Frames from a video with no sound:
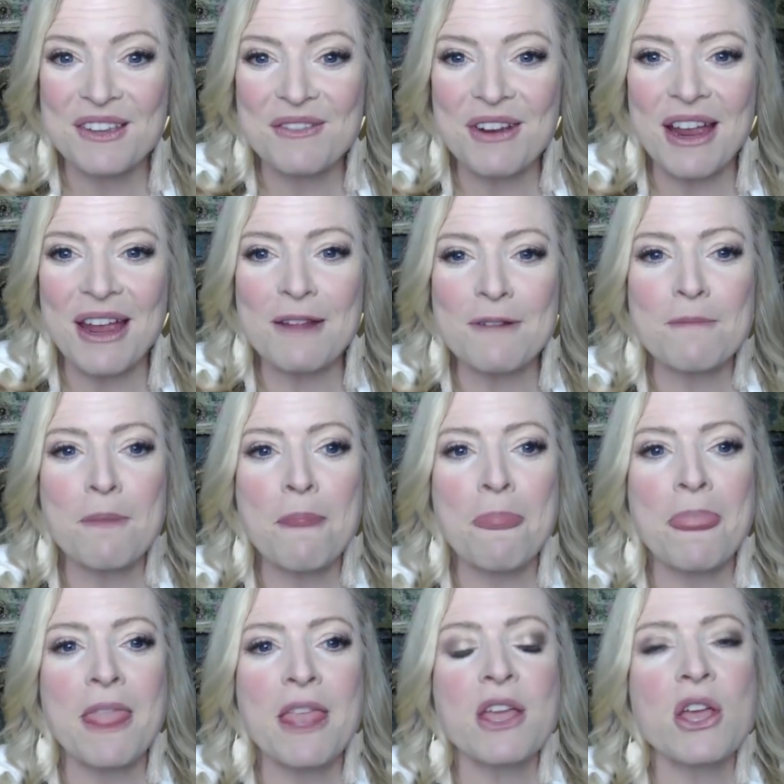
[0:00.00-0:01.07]
right?
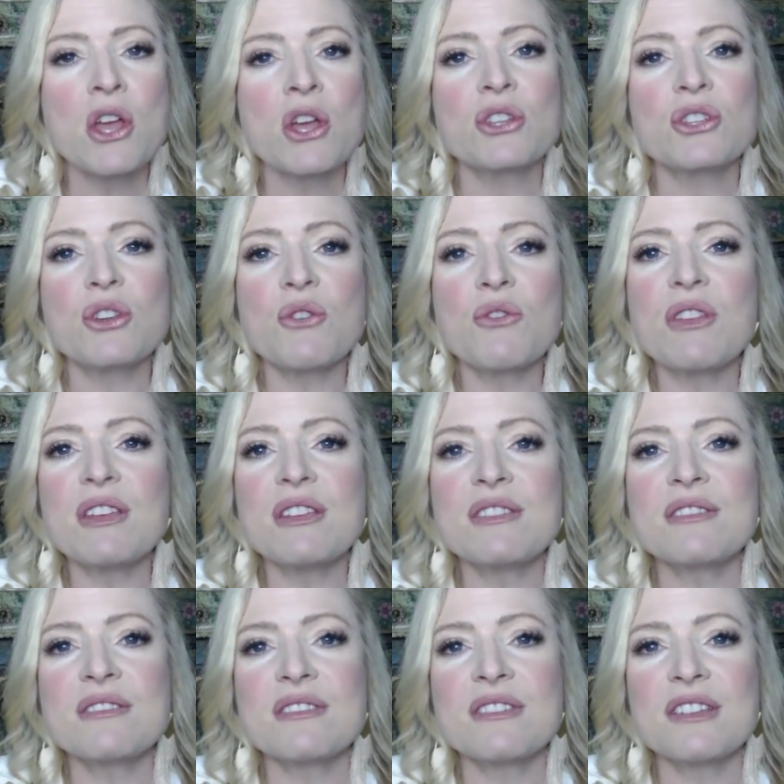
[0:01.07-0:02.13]
So
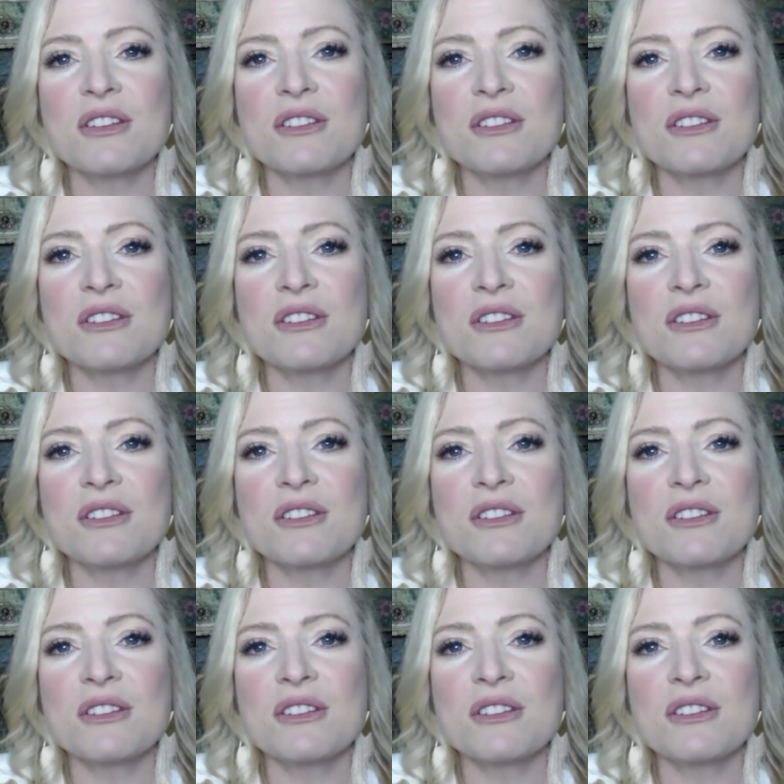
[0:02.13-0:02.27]
this